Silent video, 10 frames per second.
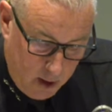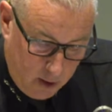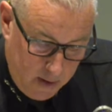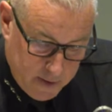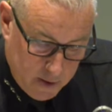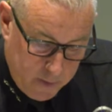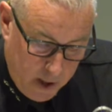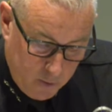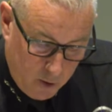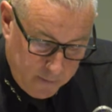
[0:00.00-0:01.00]
our officers'
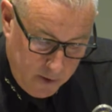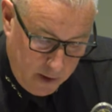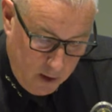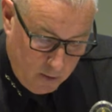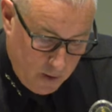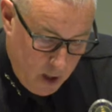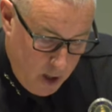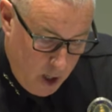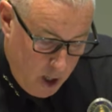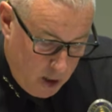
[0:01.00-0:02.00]
body-worn video.
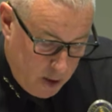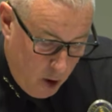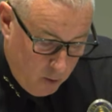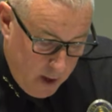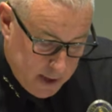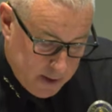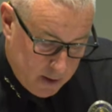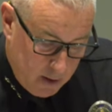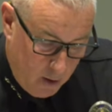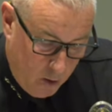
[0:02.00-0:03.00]
No
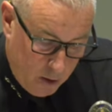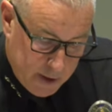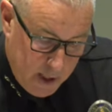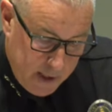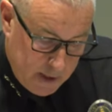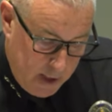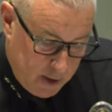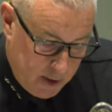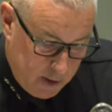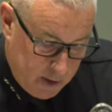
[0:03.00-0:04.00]
arrests or
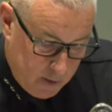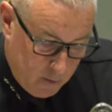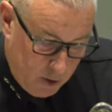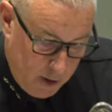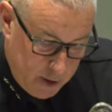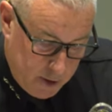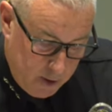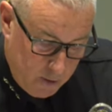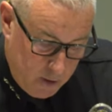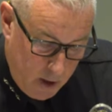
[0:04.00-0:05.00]
citations were
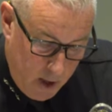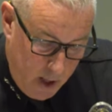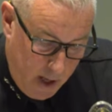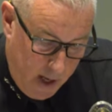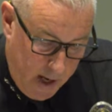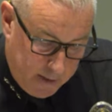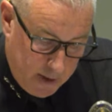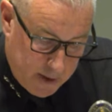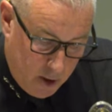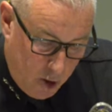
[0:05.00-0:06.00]
issued
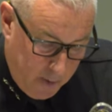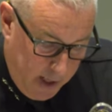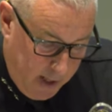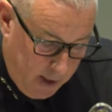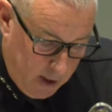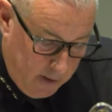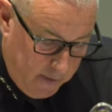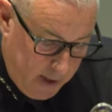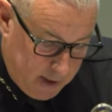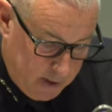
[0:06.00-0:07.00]
at this culminating
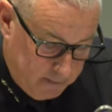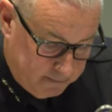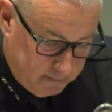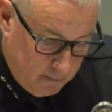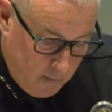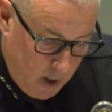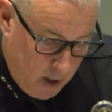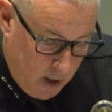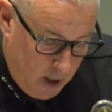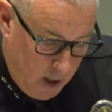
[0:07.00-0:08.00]
event.
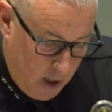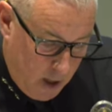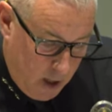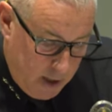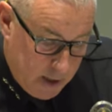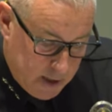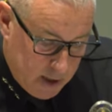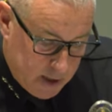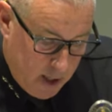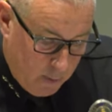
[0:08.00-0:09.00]
An
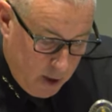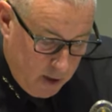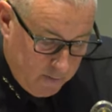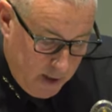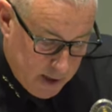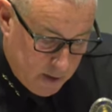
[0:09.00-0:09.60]
incident summary of